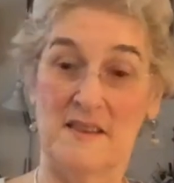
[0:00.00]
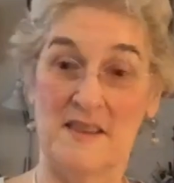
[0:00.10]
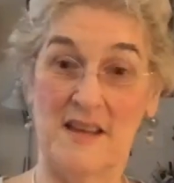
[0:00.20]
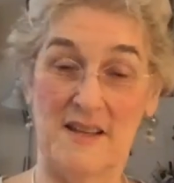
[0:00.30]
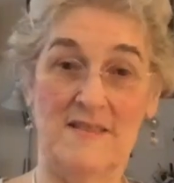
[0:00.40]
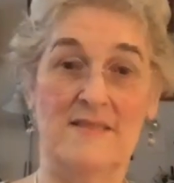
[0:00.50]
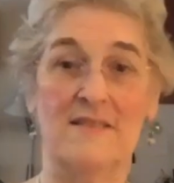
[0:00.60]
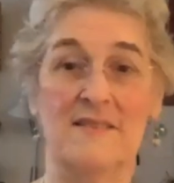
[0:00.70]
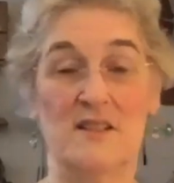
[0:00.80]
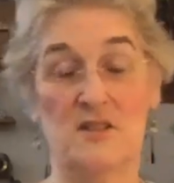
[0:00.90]
than
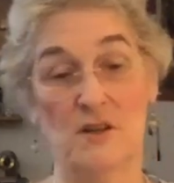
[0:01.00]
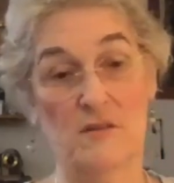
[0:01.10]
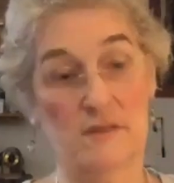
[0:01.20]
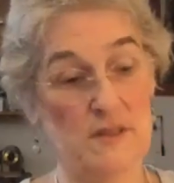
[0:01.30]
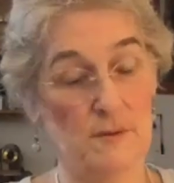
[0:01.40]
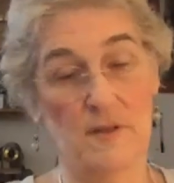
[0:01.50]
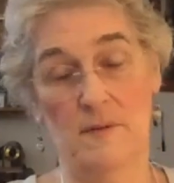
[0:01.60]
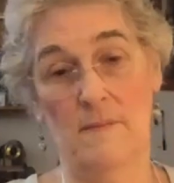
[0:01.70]
a service one,